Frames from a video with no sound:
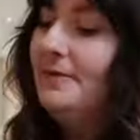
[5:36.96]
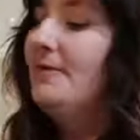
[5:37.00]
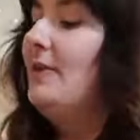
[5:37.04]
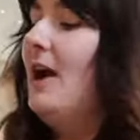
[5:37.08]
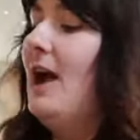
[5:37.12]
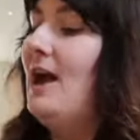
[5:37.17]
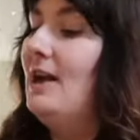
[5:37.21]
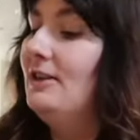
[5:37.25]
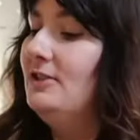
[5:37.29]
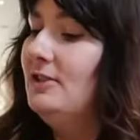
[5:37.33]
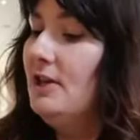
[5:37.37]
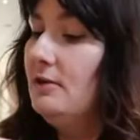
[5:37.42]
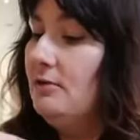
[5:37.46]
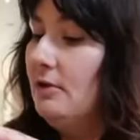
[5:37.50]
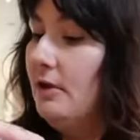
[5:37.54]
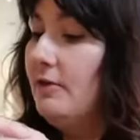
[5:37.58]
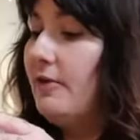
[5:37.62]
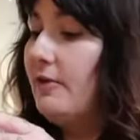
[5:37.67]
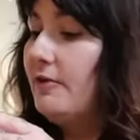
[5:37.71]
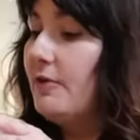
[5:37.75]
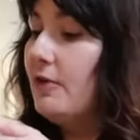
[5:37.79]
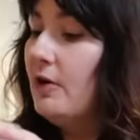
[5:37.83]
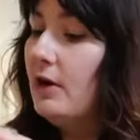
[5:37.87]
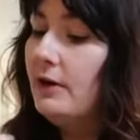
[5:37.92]
Right, I don't know
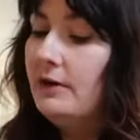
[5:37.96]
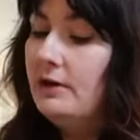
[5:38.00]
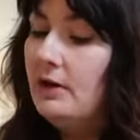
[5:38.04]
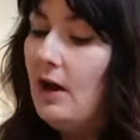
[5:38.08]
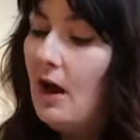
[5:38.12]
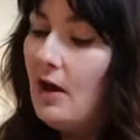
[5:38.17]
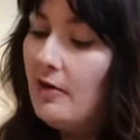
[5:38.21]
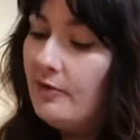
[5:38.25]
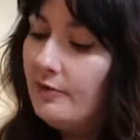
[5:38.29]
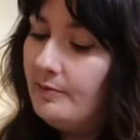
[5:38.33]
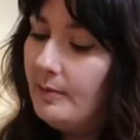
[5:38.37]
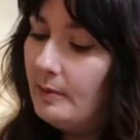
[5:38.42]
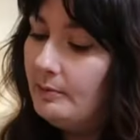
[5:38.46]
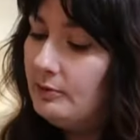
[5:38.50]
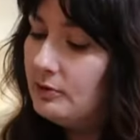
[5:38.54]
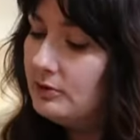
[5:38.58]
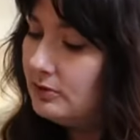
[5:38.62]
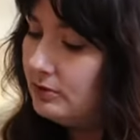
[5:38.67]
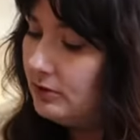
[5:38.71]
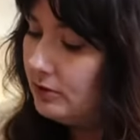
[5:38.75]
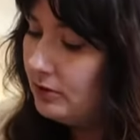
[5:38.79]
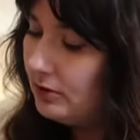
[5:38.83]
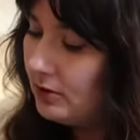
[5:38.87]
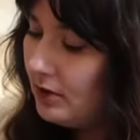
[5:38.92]
if I've got enough, but I'm
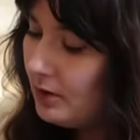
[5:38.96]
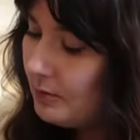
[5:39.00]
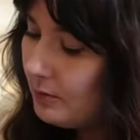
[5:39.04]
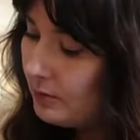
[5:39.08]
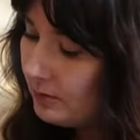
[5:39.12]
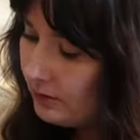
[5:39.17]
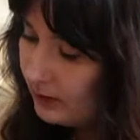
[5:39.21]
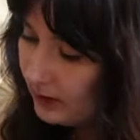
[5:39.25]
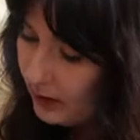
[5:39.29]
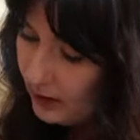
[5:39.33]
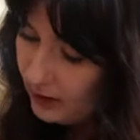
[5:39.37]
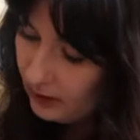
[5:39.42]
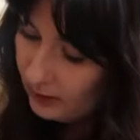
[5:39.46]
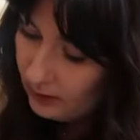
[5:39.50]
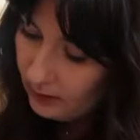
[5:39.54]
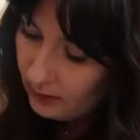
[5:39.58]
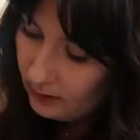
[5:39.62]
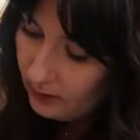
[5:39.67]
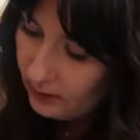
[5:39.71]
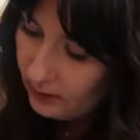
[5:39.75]
just gonna go on in.